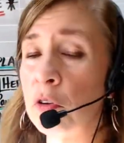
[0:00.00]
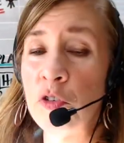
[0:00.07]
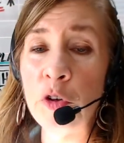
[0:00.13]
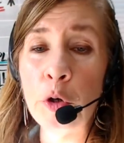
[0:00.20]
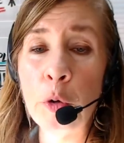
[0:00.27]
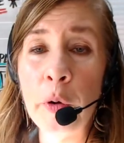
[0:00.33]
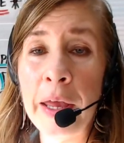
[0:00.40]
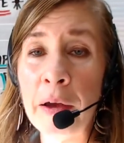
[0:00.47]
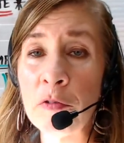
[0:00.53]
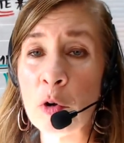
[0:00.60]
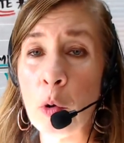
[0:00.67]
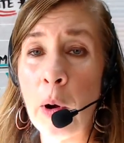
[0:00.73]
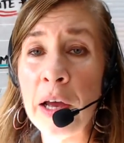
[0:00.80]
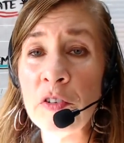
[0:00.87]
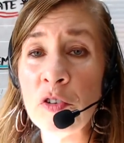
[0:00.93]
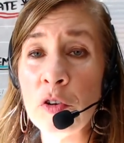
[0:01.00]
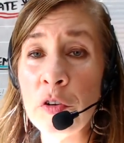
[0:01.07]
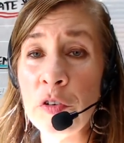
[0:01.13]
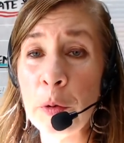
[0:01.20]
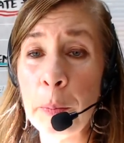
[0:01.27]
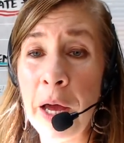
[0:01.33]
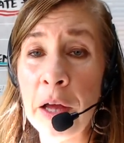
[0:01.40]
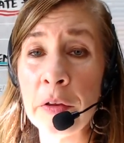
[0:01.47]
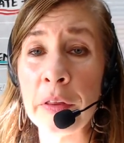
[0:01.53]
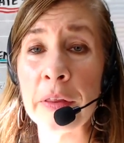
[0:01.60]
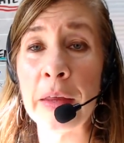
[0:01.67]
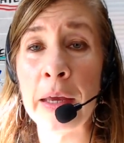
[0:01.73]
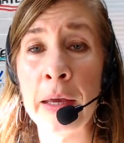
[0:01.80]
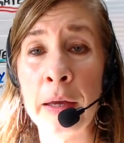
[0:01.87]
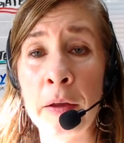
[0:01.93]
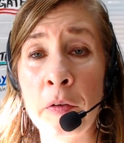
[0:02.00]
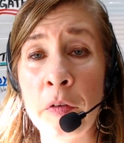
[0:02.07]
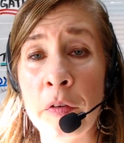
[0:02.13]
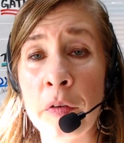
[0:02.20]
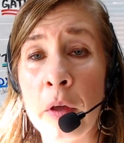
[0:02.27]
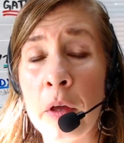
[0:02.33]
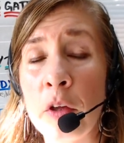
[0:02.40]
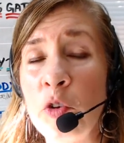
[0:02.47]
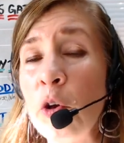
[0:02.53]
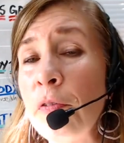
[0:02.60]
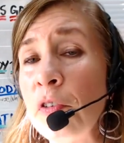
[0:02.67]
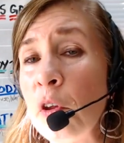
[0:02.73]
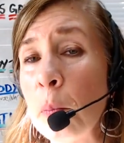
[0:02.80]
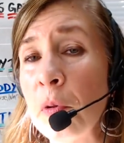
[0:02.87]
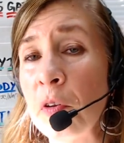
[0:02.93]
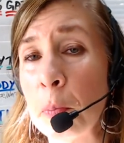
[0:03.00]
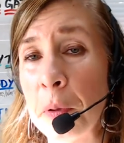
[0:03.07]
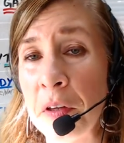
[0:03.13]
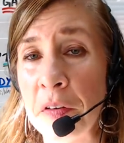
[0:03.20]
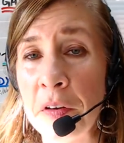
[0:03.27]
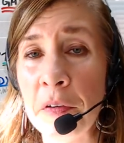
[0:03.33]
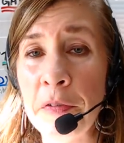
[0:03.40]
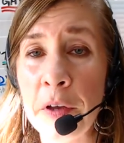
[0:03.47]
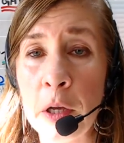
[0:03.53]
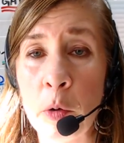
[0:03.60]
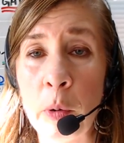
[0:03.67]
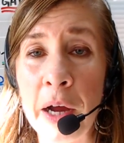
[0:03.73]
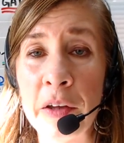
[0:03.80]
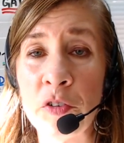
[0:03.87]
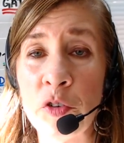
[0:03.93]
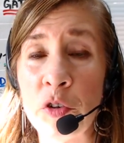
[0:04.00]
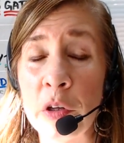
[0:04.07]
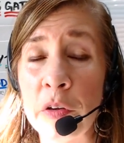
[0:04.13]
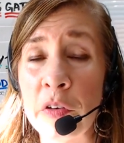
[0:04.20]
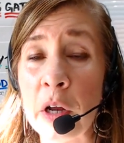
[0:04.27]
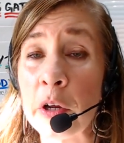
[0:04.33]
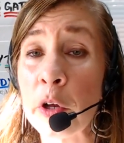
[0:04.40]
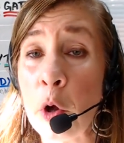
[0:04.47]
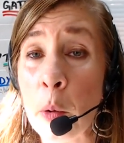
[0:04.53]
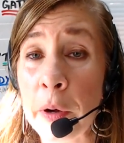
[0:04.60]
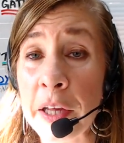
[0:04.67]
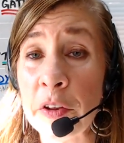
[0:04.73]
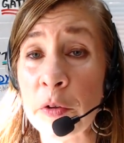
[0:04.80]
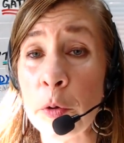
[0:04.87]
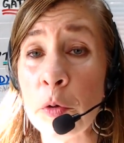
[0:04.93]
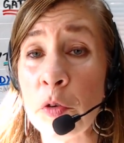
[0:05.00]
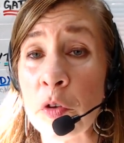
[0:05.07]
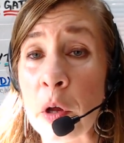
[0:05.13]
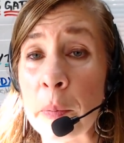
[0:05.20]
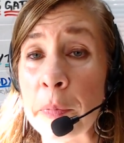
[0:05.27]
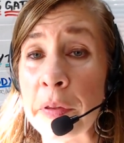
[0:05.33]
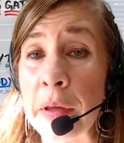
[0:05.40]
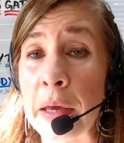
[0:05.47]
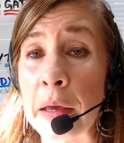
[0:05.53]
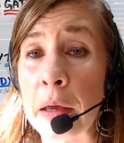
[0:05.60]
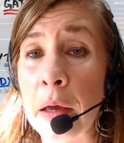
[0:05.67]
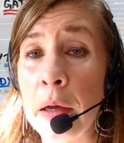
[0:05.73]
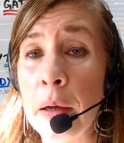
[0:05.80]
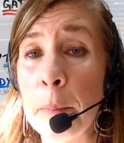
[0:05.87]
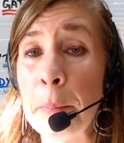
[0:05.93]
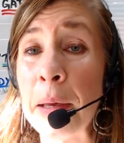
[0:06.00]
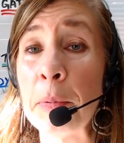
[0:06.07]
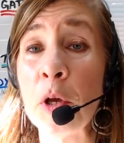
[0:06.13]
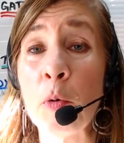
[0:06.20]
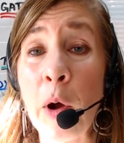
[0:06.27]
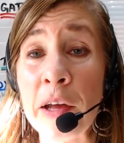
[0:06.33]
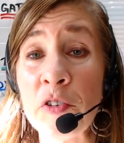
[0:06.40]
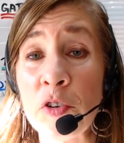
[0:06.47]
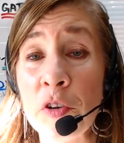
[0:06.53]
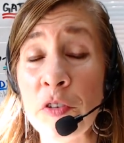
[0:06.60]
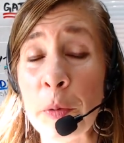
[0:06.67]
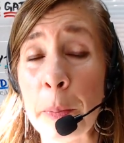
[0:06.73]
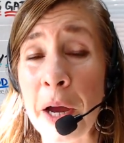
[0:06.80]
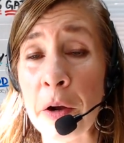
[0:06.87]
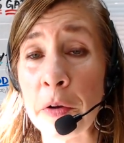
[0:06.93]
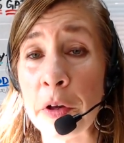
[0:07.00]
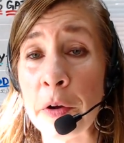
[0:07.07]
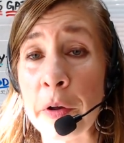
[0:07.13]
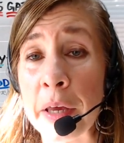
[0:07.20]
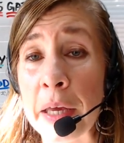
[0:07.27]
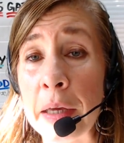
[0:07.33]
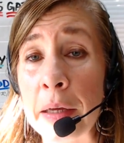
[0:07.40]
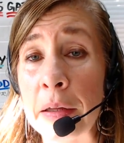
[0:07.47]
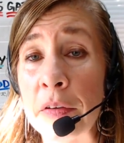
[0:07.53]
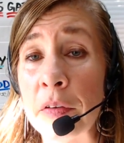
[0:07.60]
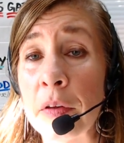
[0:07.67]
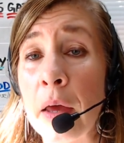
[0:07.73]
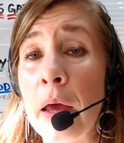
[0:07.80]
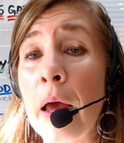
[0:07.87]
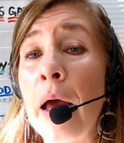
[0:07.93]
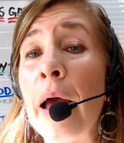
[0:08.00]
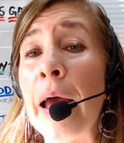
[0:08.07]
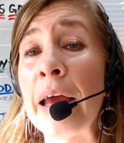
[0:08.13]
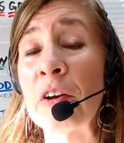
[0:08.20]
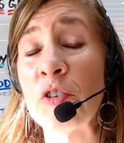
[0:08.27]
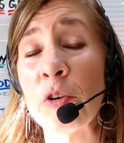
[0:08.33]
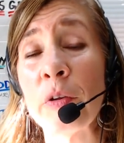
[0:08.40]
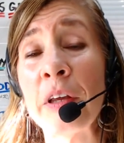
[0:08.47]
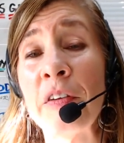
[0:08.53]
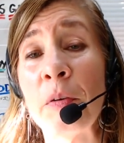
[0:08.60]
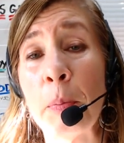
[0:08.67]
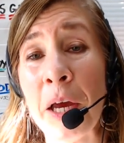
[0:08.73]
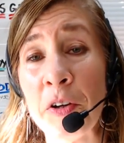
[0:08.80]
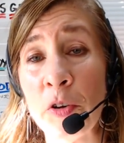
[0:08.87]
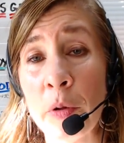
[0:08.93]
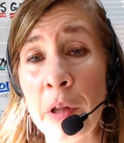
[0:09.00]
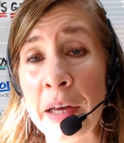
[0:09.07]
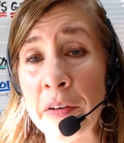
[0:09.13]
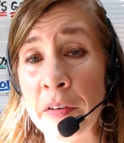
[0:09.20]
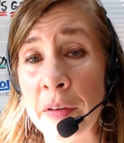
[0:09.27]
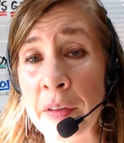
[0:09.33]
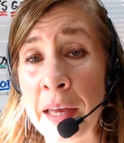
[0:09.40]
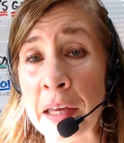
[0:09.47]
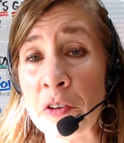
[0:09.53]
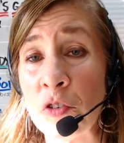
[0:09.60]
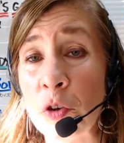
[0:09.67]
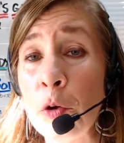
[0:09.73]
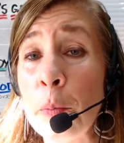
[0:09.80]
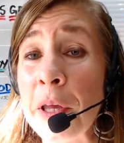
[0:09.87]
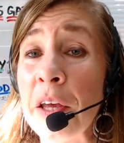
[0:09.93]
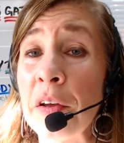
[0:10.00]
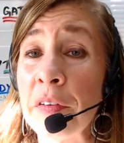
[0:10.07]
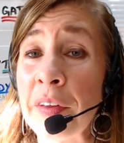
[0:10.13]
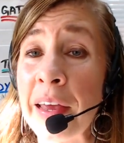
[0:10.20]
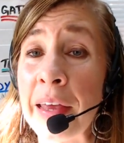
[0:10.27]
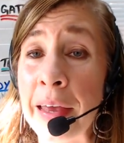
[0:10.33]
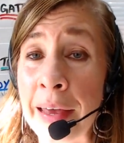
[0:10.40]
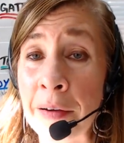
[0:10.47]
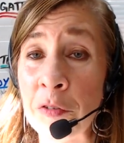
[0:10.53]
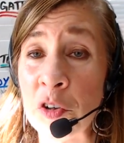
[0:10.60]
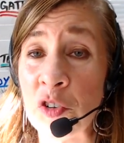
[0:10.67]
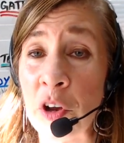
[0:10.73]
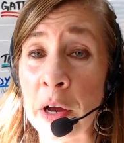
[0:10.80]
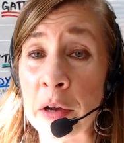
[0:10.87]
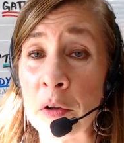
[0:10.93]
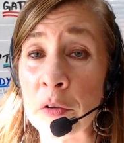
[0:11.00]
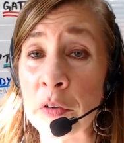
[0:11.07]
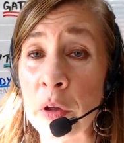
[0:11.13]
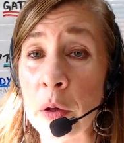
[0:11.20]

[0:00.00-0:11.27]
Do you have questions about things? Do you have some specific questions? Are you going through something? Maybe questions about your kids. I actually specialize in that too because I have a child.